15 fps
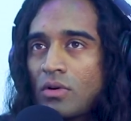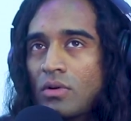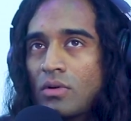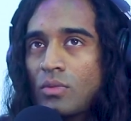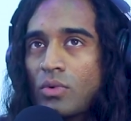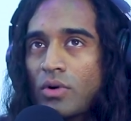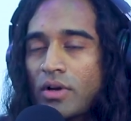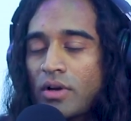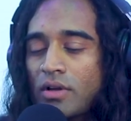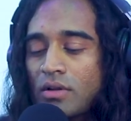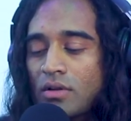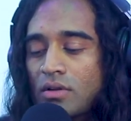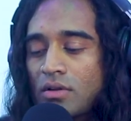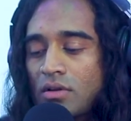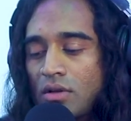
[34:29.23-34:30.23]
would
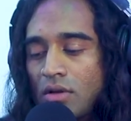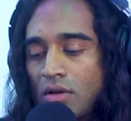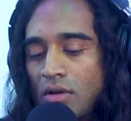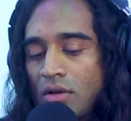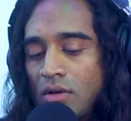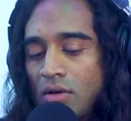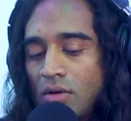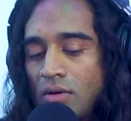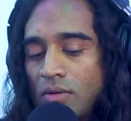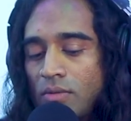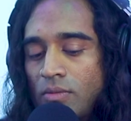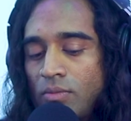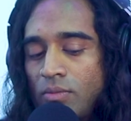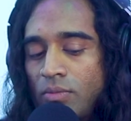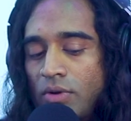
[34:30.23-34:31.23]

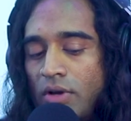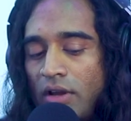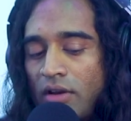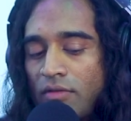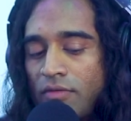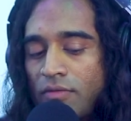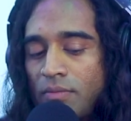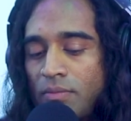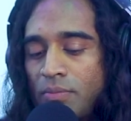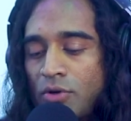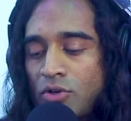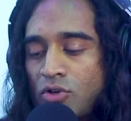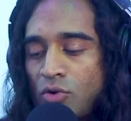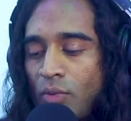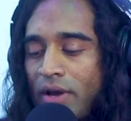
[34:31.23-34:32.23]
kind of
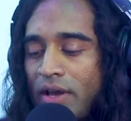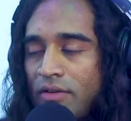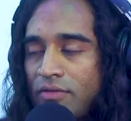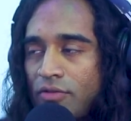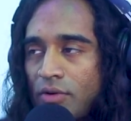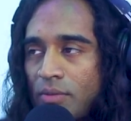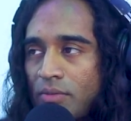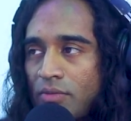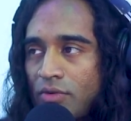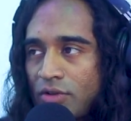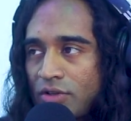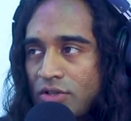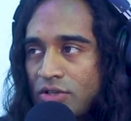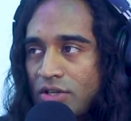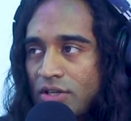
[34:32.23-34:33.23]
push away from
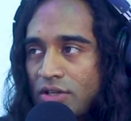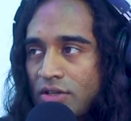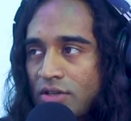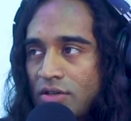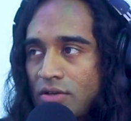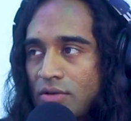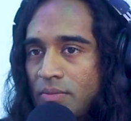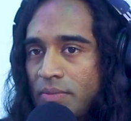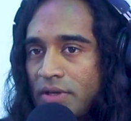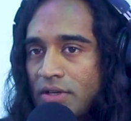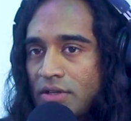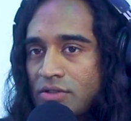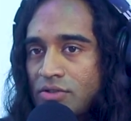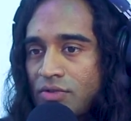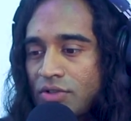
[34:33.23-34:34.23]
religion
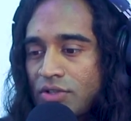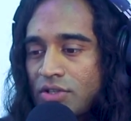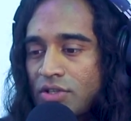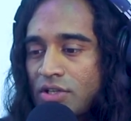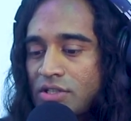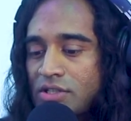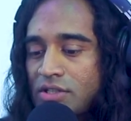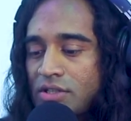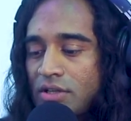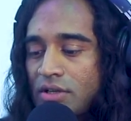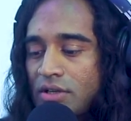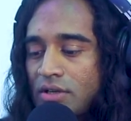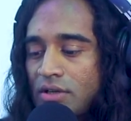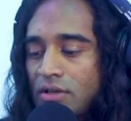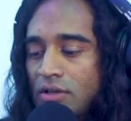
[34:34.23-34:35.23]
because religion is
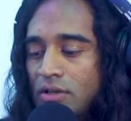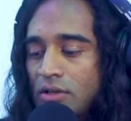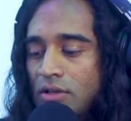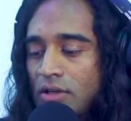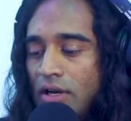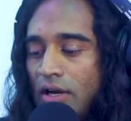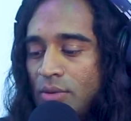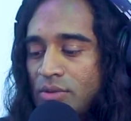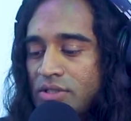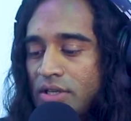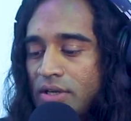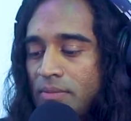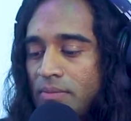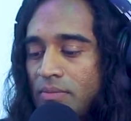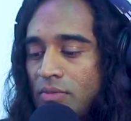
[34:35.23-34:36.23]
I would say,
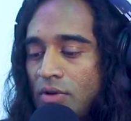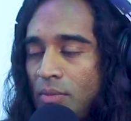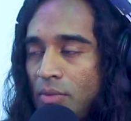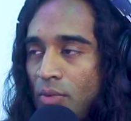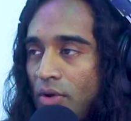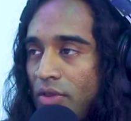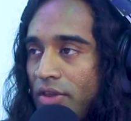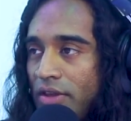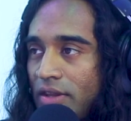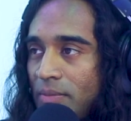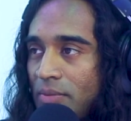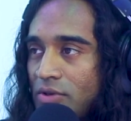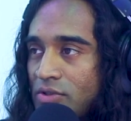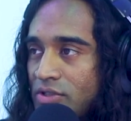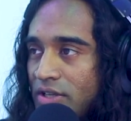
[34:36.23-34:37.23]
number one thing that
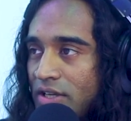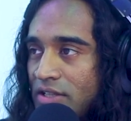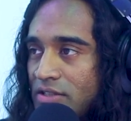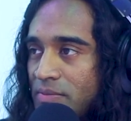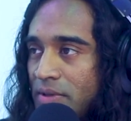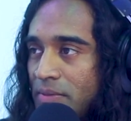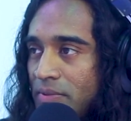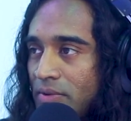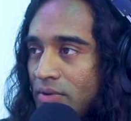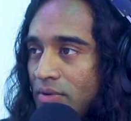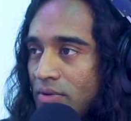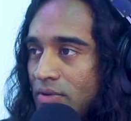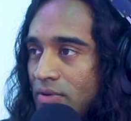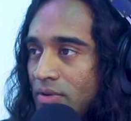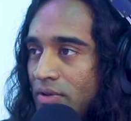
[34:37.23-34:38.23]
persecutes people
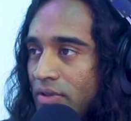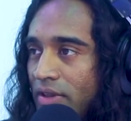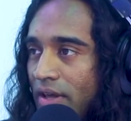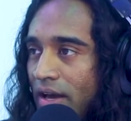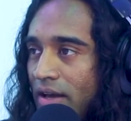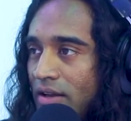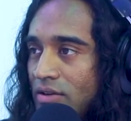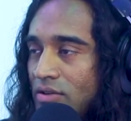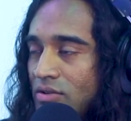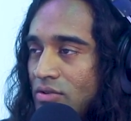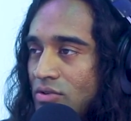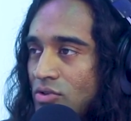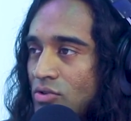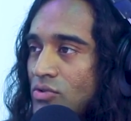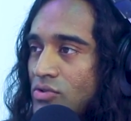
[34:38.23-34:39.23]
that
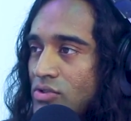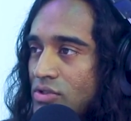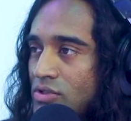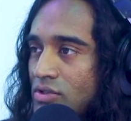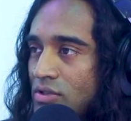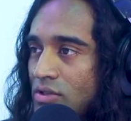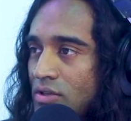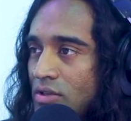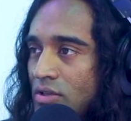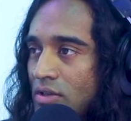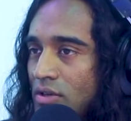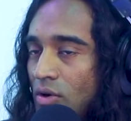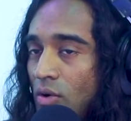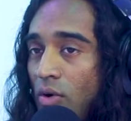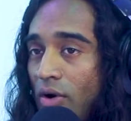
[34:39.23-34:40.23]
choose
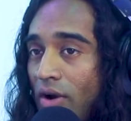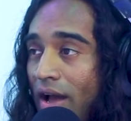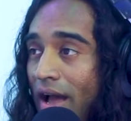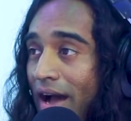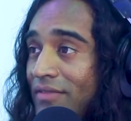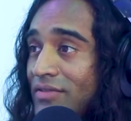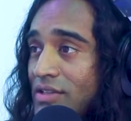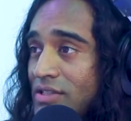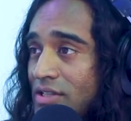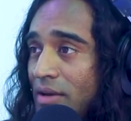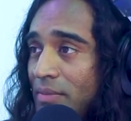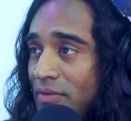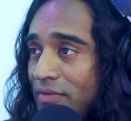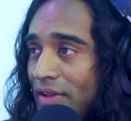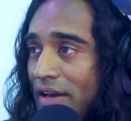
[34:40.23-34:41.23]
or have this type
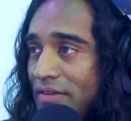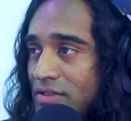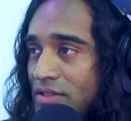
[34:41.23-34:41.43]
of lifestyle.